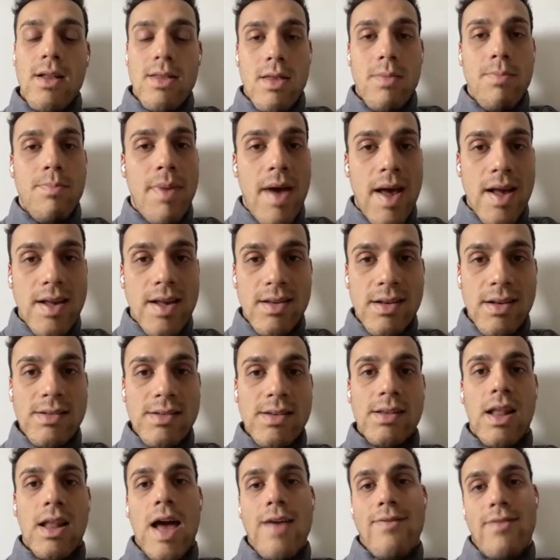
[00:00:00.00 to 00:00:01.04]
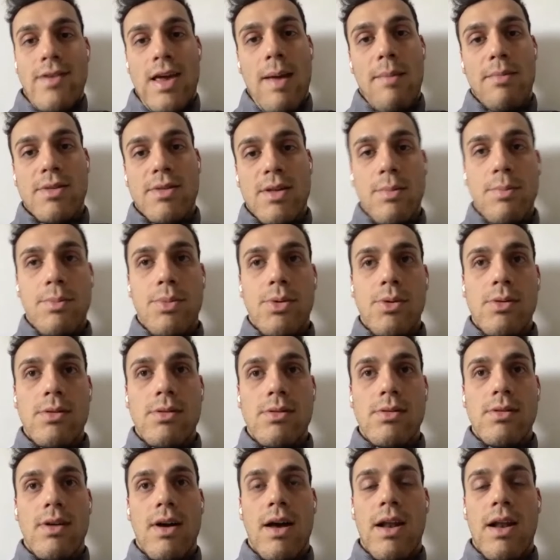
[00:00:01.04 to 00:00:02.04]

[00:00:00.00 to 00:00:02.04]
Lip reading: The best things in life are kept simple,